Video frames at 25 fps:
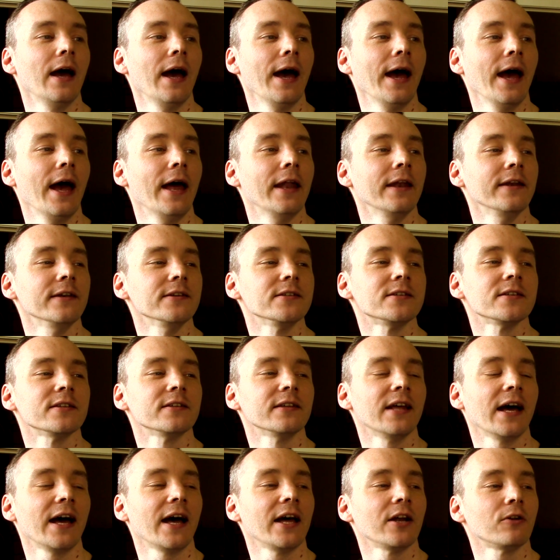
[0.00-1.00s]
And
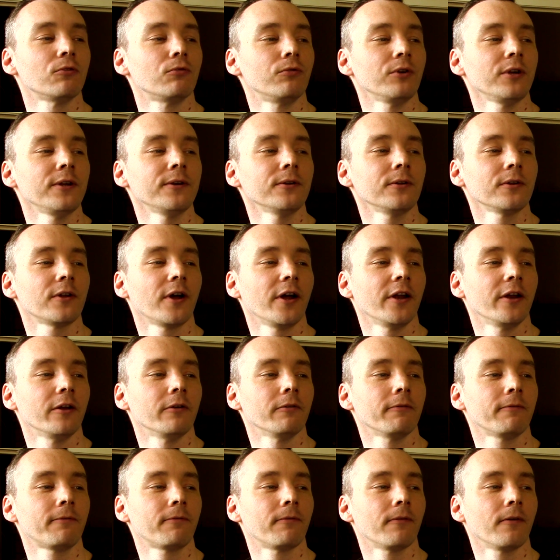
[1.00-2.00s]
that had a real kind
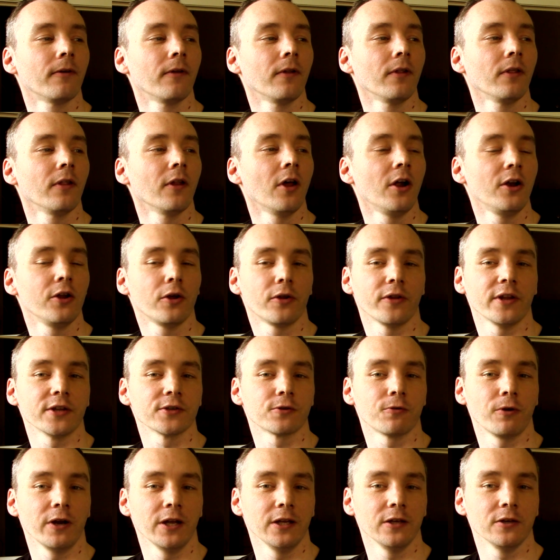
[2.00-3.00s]
of, early on that's
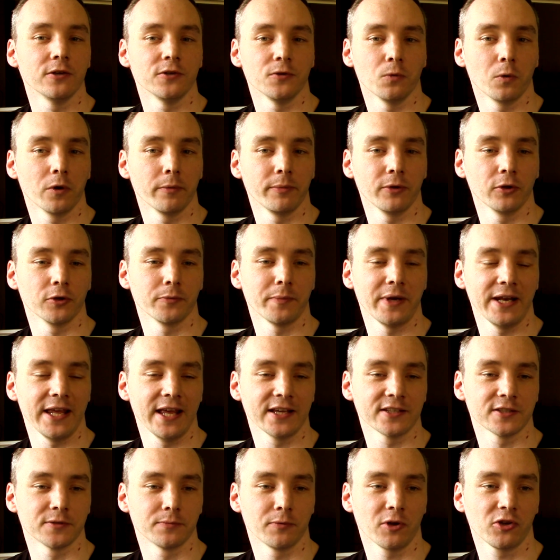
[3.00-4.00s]
great because you want to build as many
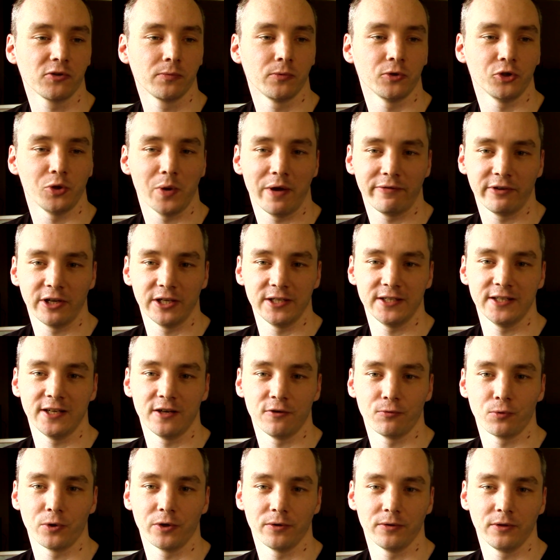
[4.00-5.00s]
hexes as possible and you have an idea
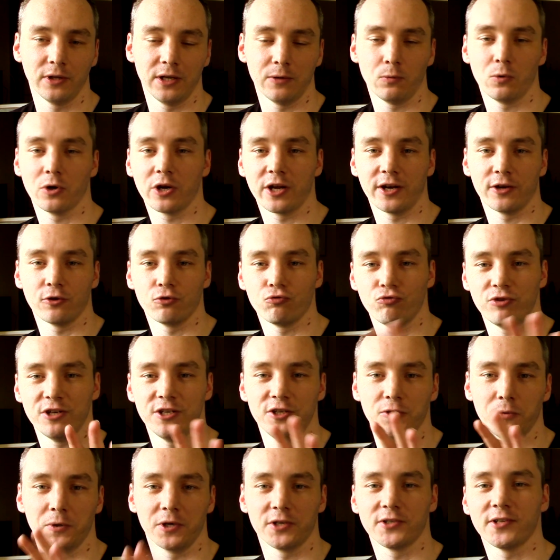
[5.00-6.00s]
of what kind of grid
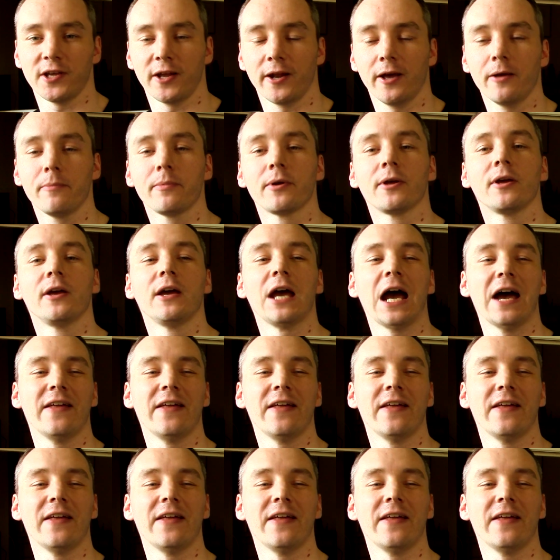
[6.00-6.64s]
you want to set up.